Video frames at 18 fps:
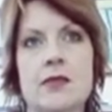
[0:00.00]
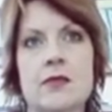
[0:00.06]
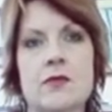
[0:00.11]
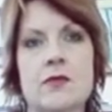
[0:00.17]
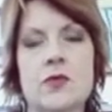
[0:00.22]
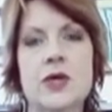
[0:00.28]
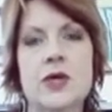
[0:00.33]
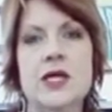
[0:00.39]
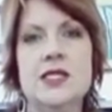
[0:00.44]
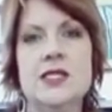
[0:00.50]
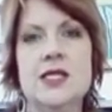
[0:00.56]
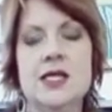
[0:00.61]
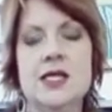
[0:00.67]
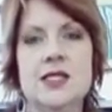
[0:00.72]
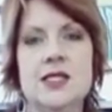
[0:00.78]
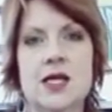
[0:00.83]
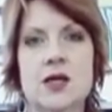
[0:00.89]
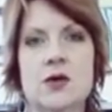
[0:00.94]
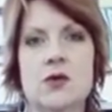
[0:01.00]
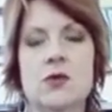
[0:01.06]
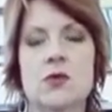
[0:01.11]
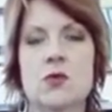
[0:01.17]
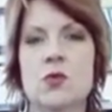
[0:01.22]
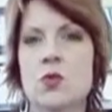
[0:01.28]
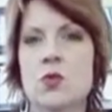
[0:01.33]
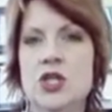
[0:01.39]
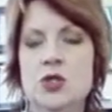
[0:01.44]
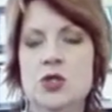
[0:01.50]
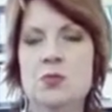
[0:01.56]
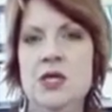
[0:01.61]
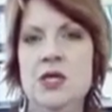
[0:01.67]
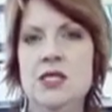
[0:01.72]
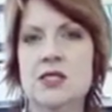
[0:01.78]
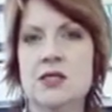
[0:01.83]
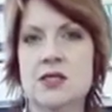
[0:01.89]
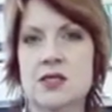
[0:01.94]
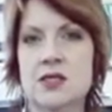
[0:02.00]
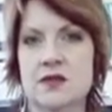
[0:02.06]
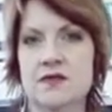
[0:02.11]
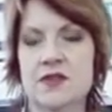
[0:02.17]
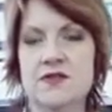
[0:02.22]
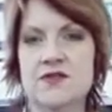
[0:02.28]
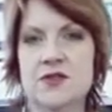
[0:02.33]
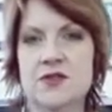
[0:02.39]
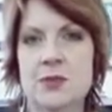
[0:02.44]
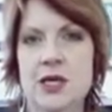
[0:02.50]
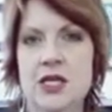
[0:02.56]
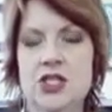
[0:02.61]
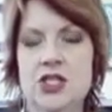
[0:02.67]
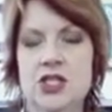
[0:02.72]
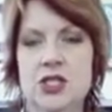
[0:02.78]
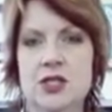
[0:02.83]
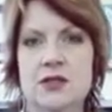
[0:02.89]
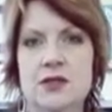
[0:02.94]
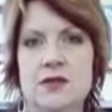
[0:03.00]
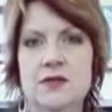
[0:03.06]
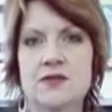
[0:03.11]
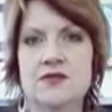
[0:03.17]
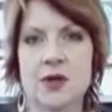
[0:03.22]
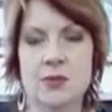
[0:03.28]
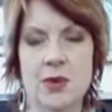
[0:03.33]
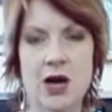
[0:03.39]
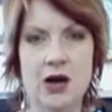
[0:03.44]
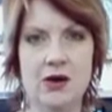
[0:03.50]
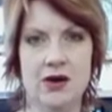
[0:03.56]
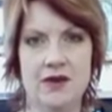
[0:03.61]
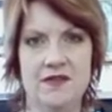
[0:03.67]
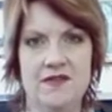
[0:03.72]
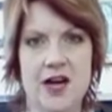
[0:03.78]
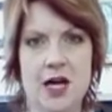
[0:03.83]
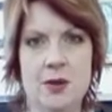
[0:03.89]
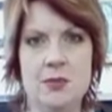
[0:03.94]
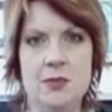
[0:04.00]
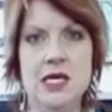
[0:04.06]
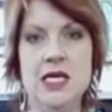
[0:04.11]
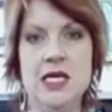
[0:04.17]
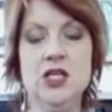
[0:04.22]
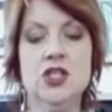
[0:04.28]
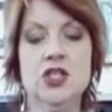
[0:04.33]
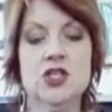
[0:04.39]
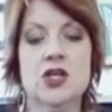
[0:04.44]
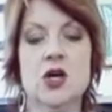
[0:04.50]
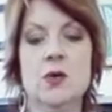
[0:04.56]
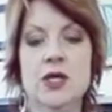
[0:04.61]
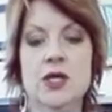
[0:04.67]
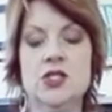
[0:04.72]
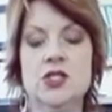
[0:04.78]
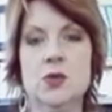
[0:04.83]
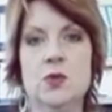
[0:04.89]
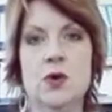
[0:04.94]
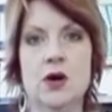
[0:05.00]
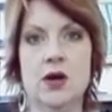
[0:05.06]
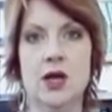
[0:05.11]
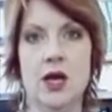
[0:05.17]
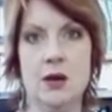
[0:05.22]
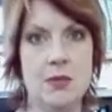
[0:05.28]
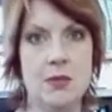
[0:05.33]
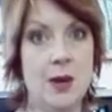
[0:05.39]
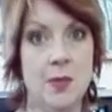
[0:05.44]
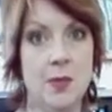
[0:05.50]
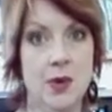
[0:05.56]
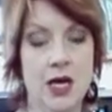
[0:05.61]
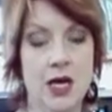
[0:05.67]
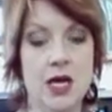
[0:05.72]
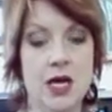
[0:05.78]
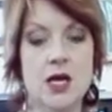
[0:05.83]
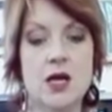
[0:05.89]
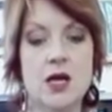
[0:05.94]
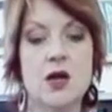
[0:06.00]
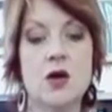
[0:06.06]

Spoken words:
reassessing which pieces of information from our environment need to go into working memory.